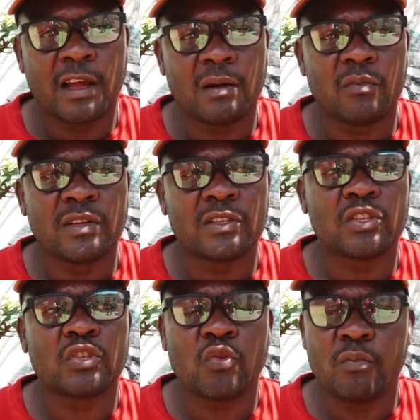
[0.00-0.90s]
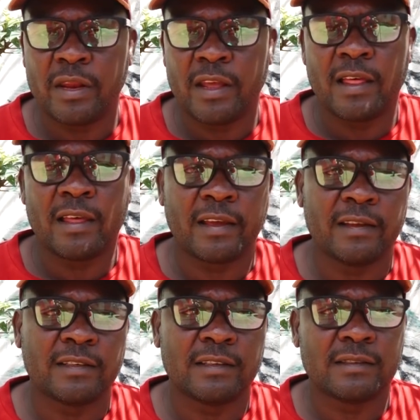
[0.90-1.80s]
come with so many other
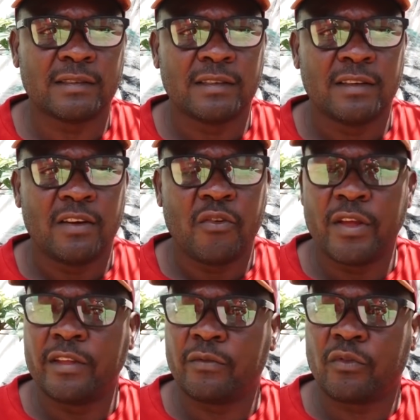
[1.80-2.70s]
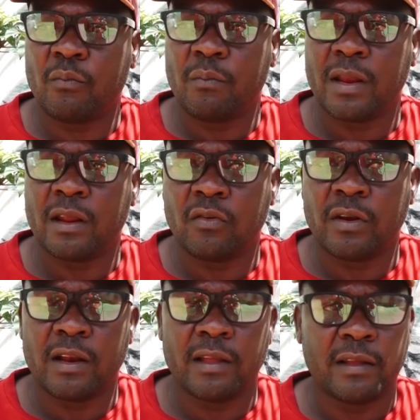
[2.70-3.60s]
cases ranging from money
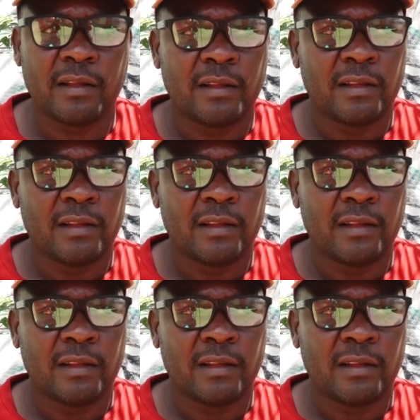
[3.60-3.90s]
laundering,